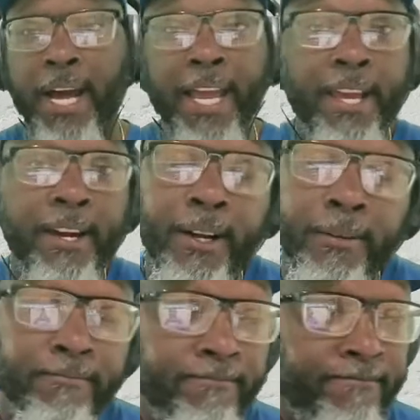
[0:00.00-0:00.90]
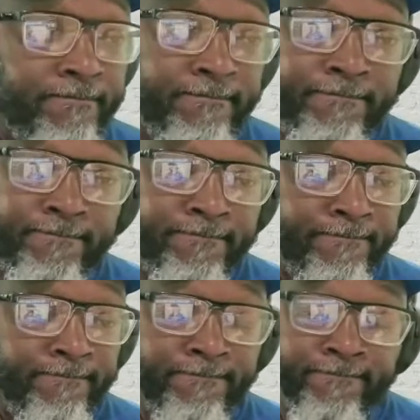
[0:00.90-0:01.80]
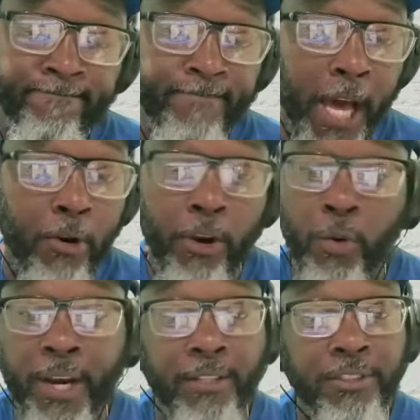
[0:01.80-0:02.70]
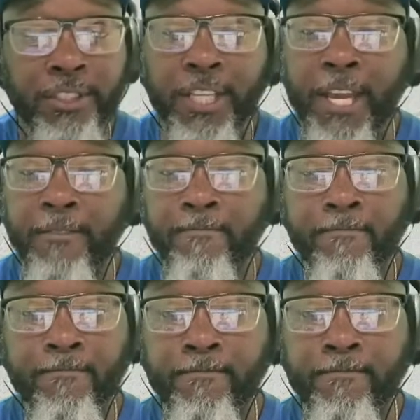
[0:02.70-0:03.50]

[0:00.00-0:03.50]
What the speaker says: I don't know what else to say.